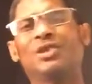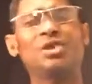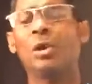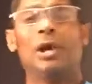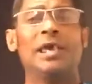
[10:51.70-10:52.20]

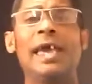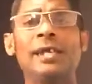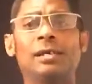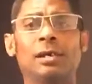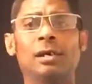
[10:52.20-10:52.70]
So
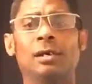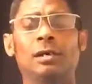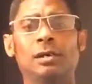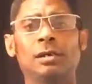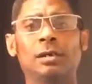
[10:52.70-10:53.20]
again,
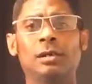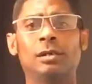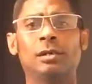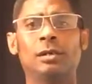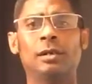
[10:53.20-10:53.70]

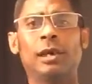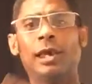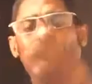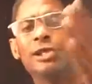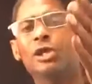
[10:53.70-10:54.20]

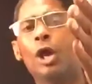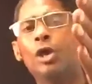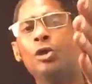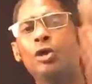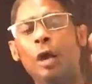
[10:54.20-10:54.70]
it's
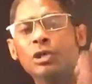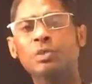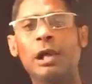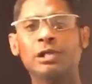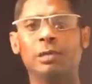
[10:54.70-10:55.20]
your
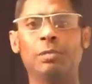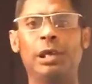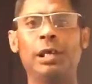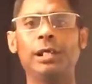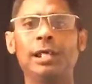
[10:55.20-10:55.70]

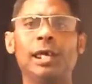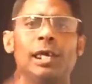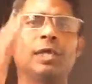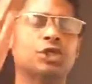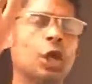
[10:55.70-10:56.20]
responsibility,
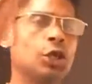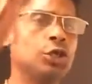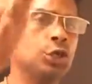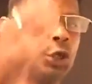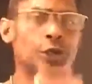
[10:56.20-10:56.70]
it's
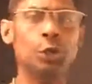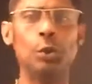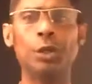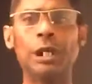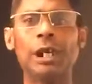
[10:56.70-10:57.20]
your
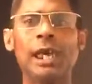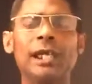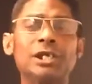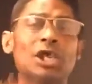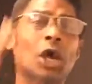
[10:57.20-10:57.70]
duty,
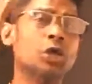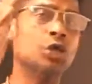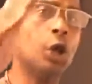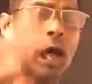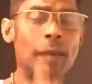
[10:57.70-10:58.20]
and it's
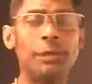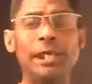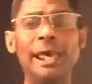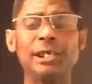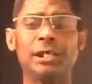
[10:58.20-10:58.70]
your
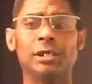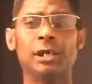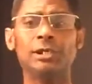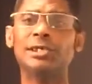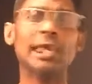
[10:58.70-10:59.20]
obligation
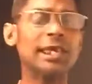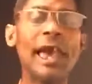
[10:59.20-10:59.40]
to take